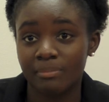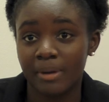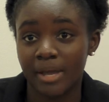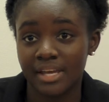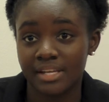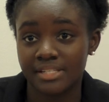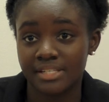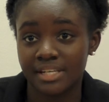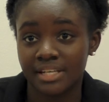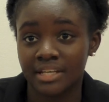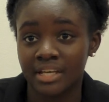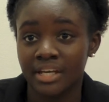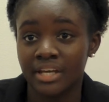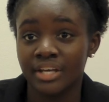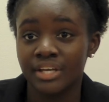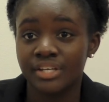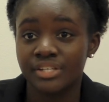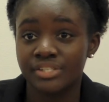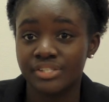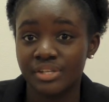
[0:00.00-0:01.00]
painting,
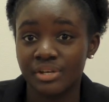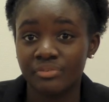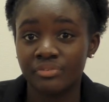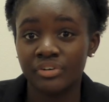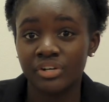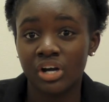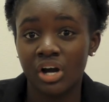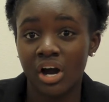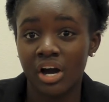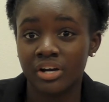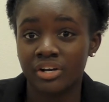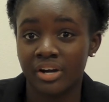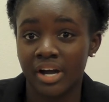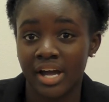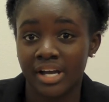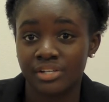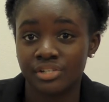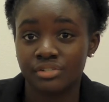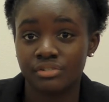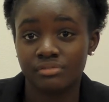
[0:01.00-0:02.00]
Silver Car
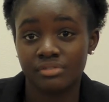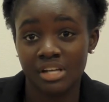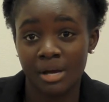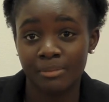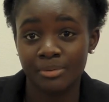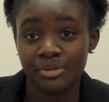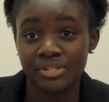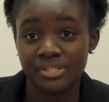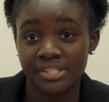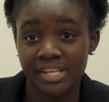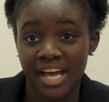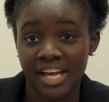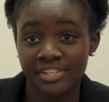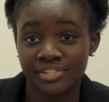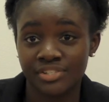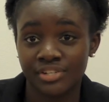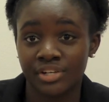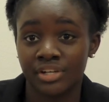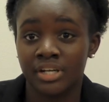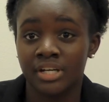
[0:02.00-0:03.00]
Crash, Double
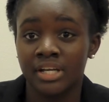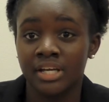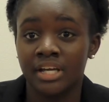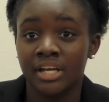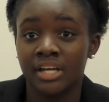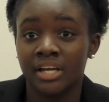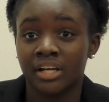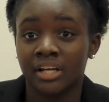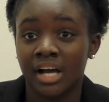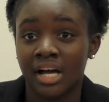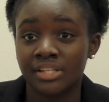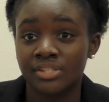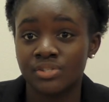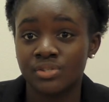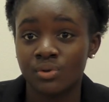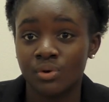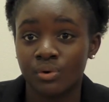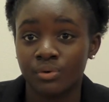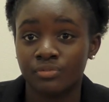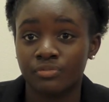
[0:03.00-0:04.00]
Disaster, got
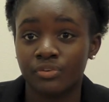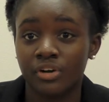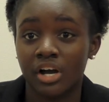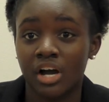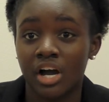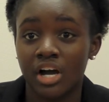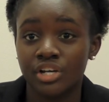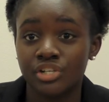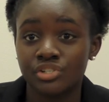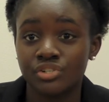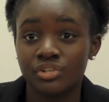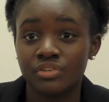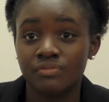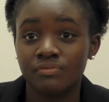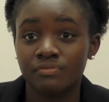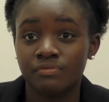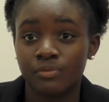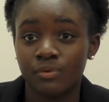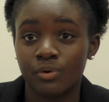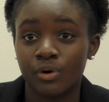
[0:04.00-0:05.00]
sold for
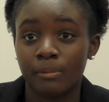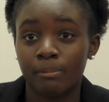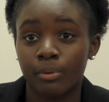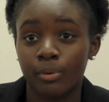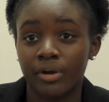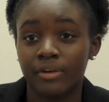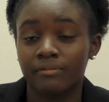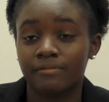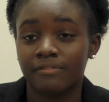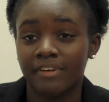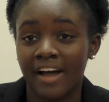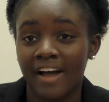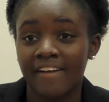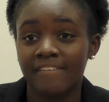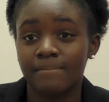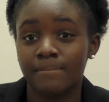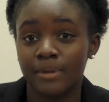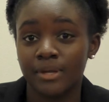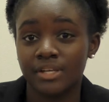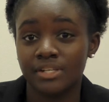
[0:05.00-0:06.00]

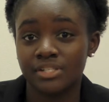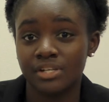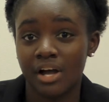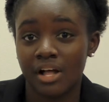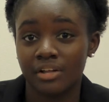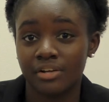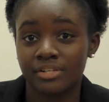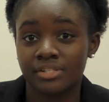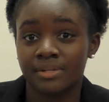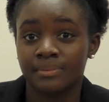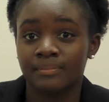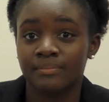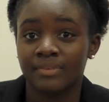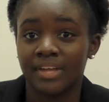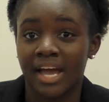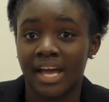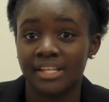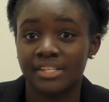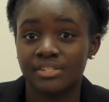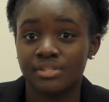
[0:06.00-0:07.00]
$104.5 million
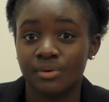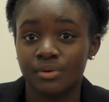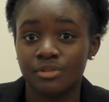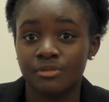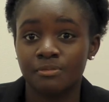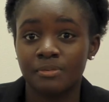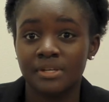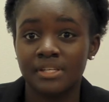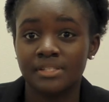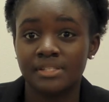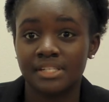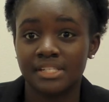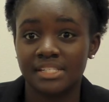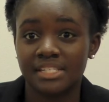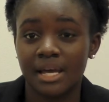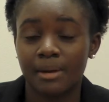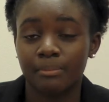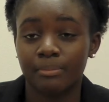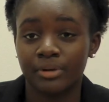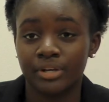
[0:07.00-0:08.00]
at Sotheby's
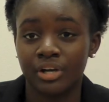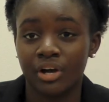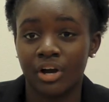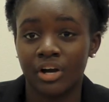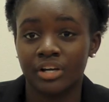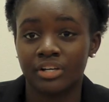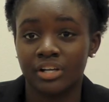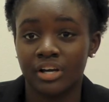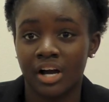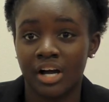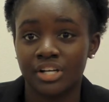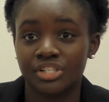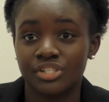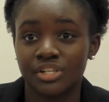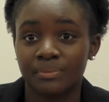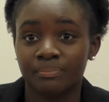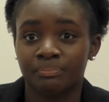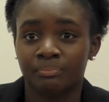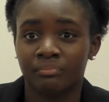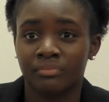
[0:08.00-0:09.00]
Contemporary Art Auction.
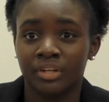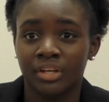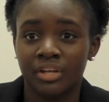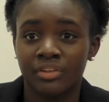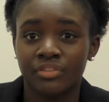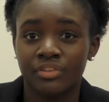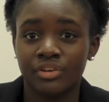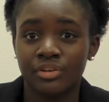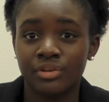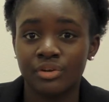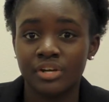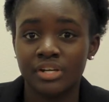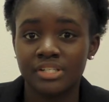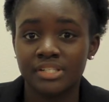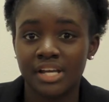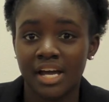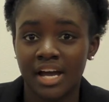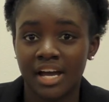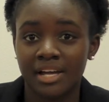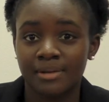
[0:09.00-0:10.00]
The New York
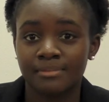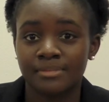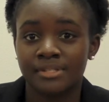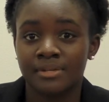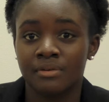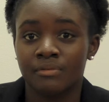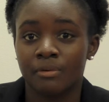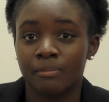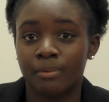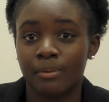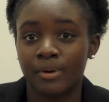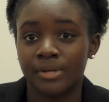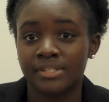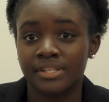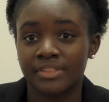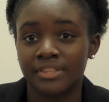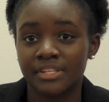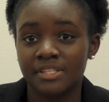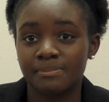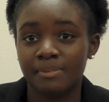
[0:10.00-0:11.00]
Times reports
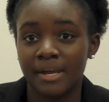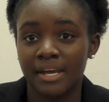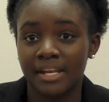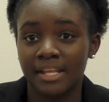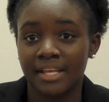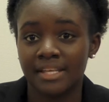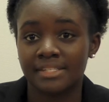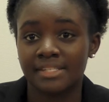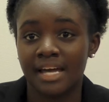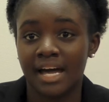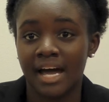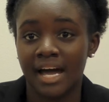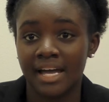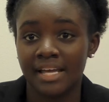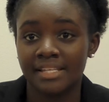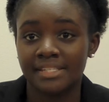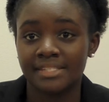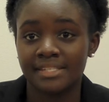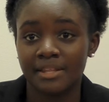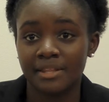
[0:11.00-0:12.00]
that this painting is the
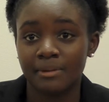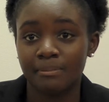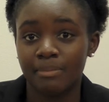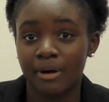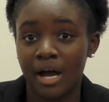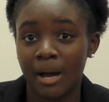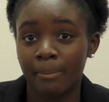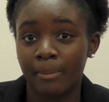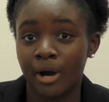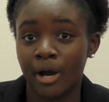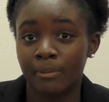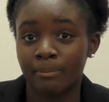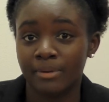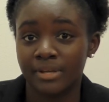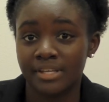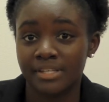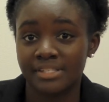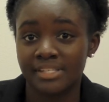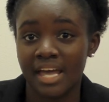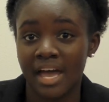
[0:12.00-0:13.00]
highest-selling pop art
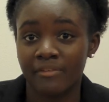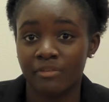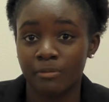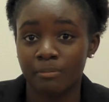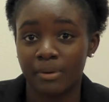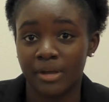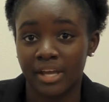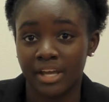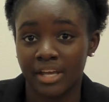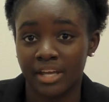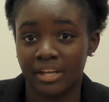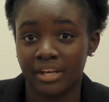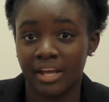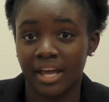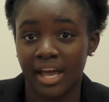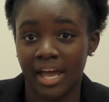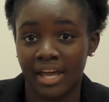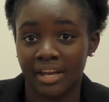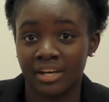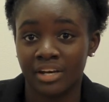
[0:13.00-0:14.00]
piece ever paid
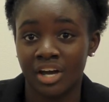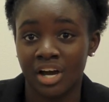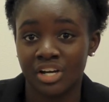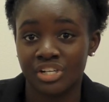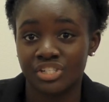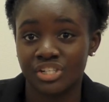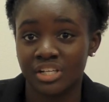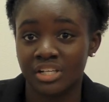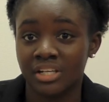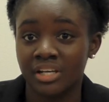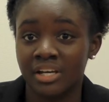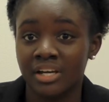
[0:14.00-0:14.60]
at an auction.